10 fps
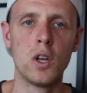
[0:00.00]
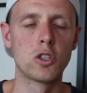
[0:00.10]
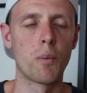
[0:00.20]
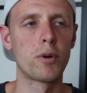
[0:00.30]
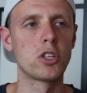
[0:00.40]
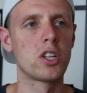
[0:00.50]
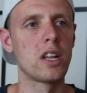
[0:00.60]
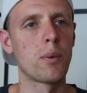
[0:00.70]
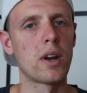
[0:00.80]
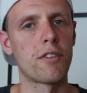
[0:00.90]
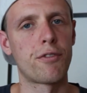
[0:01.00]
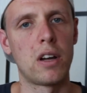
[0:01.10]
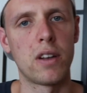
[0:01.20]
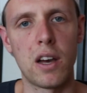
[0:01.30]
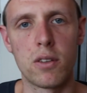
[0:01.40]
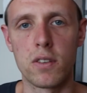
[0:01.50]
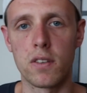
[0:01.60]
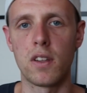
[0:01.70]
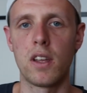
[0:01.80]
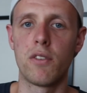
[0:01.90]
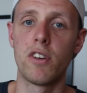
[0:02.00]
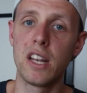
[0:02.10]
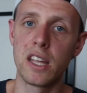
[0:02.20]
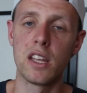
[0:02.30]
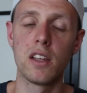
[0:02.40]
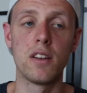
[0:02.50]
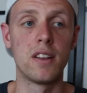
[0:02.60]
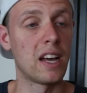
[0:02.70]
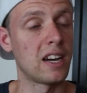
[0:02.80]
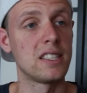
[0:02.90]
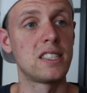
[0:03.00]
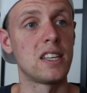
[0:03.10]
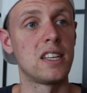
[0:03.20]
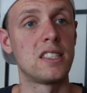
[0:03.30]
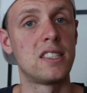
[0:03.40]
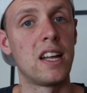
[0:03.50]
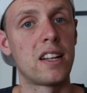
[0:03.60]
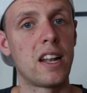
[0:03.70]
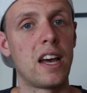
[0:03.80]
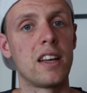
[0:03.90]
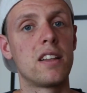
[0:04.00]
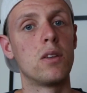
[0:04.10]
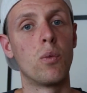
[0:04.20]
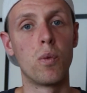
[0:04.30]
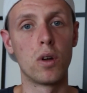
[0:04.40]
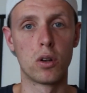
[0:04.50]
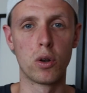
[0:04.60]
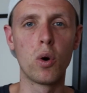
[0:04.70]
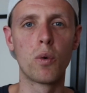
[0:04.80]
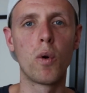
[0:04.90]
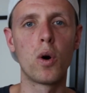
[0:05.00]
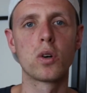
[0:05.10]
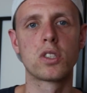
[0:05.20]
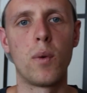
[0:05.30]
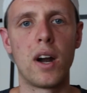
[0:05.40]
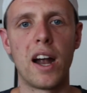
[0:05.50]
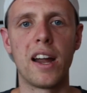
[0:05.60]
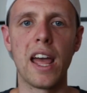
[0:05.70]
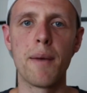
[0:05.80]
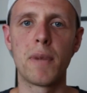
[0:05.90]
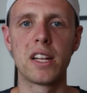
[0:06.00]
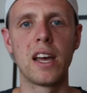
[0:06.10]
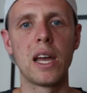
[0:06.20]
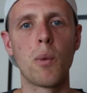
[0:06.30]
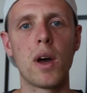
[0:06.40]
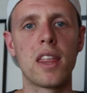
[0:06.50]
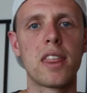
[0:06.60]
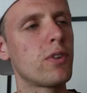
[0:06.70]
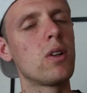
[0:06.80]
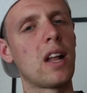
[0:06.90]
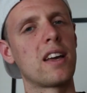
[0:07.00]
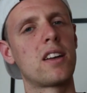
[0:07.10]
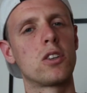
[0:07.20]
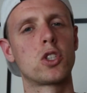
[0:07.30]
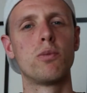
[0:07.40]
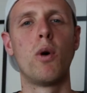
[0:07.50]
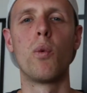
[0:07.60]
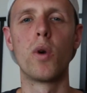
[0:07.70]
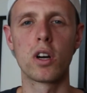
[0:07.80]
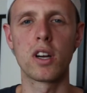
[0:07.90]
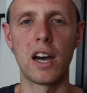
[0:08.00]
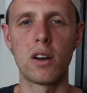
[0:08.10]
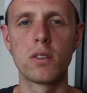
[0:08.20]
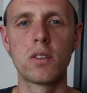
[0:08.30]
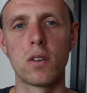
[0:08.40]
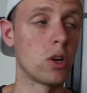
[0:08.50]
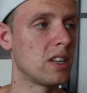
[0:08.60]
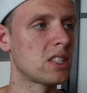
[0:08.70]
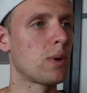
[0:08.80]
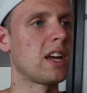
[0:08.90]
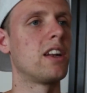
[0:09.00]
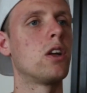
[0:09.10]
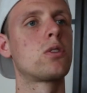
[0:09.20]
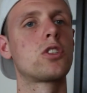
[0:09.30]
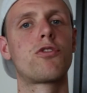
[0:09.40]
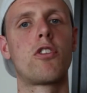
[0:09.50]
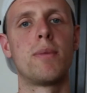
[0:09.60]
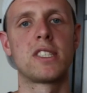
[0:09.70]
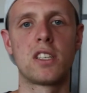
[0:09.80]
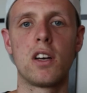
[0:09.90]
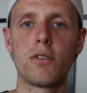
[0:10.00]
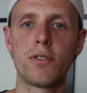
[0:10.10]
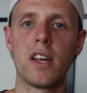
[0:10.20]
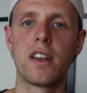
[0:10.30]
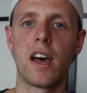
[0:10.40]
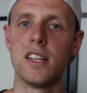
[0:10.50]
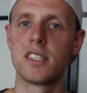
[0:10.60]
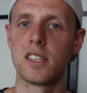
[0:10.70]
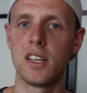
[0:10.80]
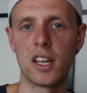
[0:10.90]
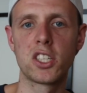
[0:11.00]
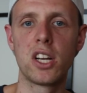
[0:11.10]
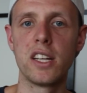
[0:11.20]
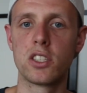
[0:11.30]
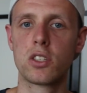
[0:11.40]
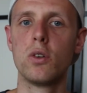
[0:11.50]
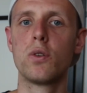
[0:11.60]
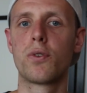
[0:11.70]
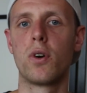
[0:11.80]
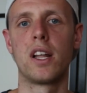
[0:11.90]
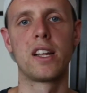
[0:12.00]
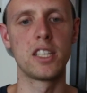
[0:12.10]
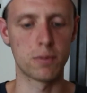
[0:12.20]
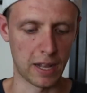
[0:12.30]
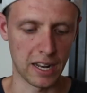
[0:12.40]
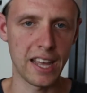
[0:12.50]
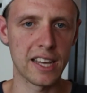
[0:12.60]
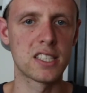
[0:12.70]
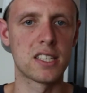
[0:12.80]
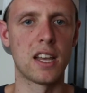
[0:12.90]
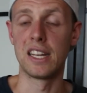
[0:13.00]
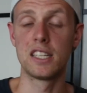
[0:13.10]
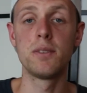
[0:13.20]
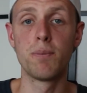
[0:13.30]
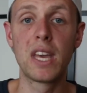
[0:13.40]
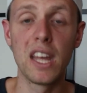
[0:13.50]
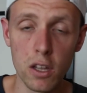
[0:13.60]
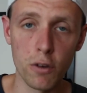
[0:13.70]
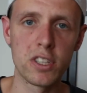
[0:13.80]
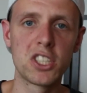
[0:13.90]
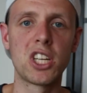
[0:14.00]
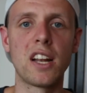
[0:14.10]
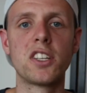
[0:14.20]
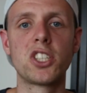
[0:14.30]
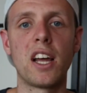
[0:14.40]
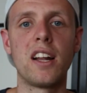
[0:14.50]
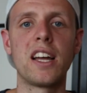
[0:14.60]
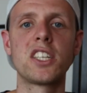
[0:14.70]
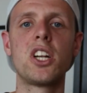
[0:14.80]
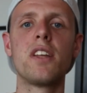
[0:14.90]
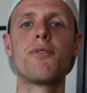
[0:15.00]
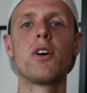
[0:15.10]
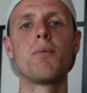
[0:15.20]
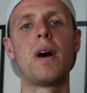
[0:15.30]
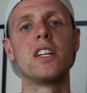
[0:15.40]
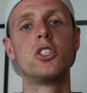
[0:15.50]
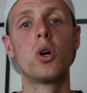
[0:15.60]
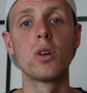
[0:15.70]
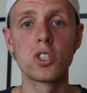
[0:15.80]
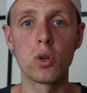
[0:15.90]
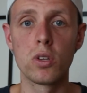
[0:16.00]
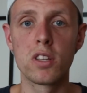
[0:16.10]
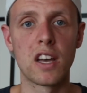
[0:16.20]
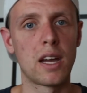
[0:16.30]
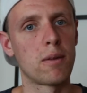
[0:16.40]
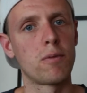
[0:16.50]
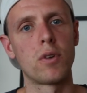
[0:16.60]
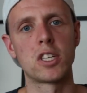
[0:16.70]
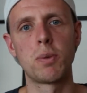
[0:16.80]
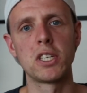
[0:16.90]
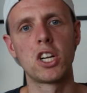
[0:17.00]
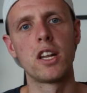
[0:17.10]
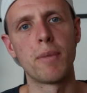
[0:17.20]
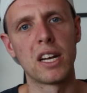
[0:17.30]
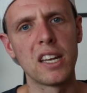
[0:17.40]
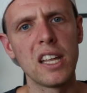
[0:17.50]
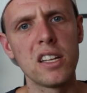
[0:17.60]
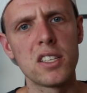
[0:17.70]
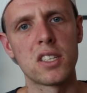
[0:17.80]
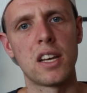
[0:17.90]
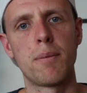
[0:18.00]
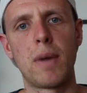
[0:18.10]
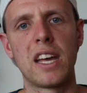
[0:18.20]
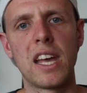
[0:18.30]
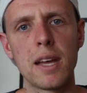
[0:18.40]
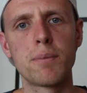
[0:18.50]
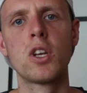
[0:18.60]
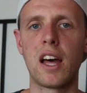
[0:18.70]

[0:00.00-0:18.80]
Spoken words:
So personally, what I found out really nice is that like the long walks where I end my day with feel like a small workout. So in this way I noticed for myself that this actually is good for at least my legs. In the beginning of this challenge I actually felt my joints all the time, especially my knees and my hips.